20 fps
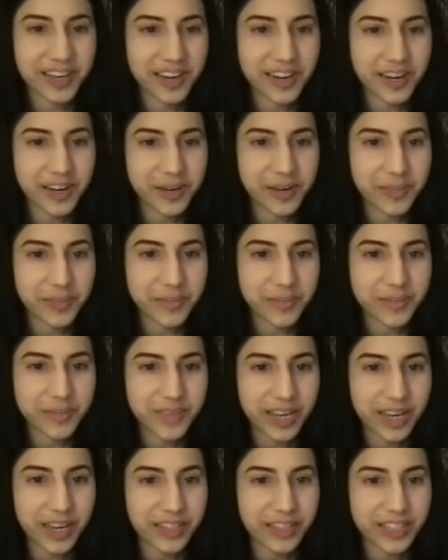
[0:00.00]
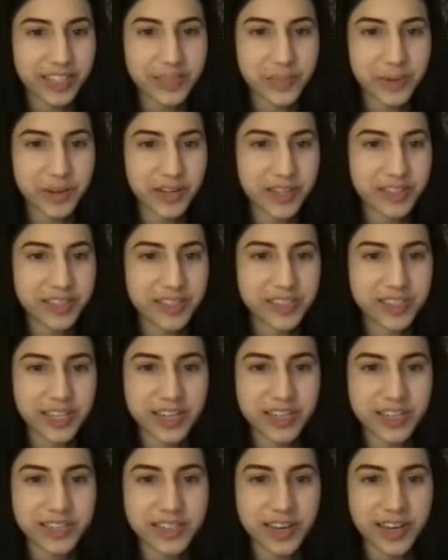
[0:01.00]
Yeah, experience in
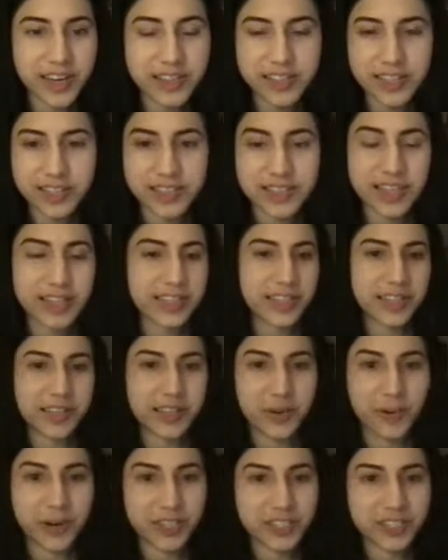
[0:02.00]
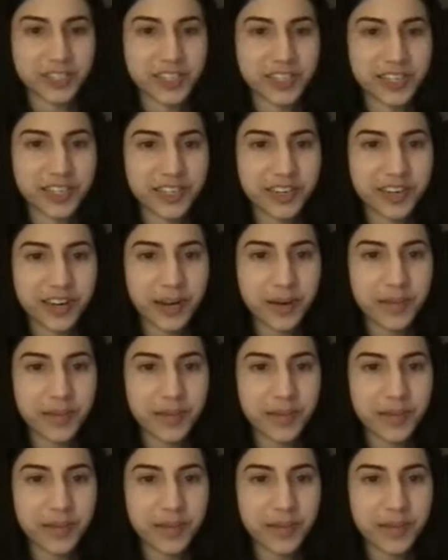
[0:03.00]
data science. That's a good question.